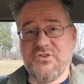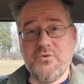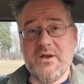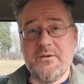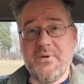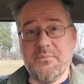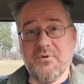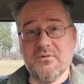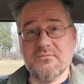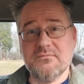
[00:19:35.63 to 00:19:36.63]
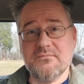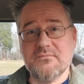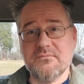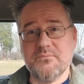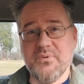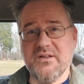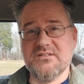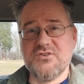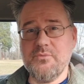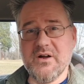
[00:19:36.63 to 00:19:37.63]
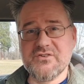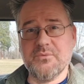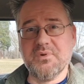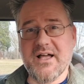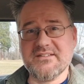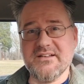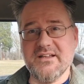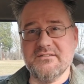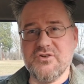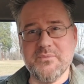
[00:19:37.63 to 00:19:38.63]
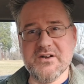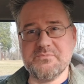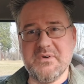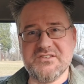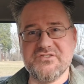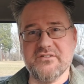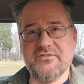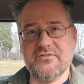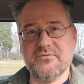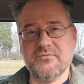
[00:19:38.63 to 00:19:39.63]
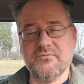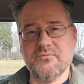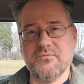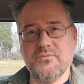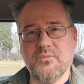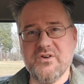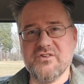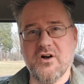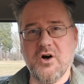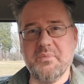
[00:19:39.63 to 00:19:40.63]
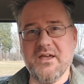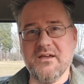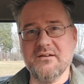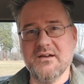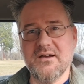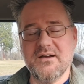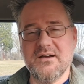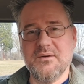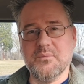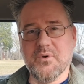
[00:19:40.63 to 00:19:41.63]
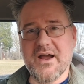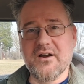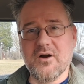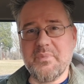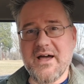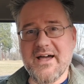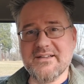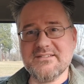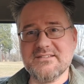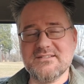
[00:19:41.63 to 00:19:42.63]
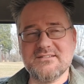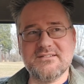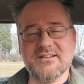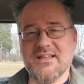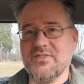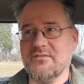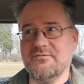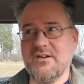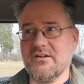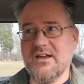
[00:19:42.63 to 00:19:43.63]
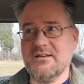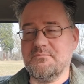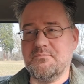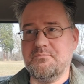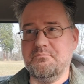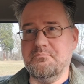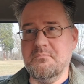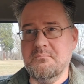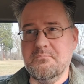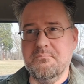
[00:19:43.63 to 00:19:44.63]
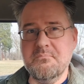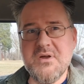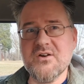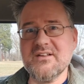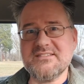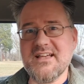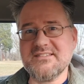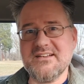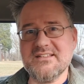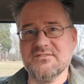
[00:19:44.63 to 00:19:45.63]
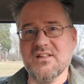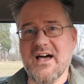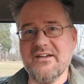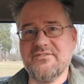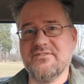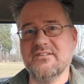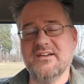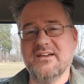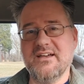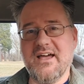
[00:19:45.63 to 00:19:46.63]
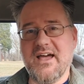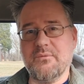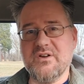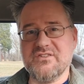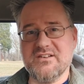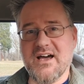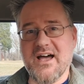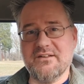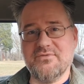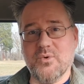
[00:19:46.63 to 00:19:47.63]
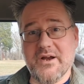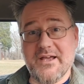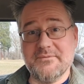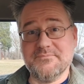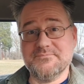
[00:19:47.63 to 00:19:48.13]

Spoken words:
Too many people breeds too much complexity, too much mischief. We should all be breaking our backs to get the very mere necessities of life, and we should die at 40.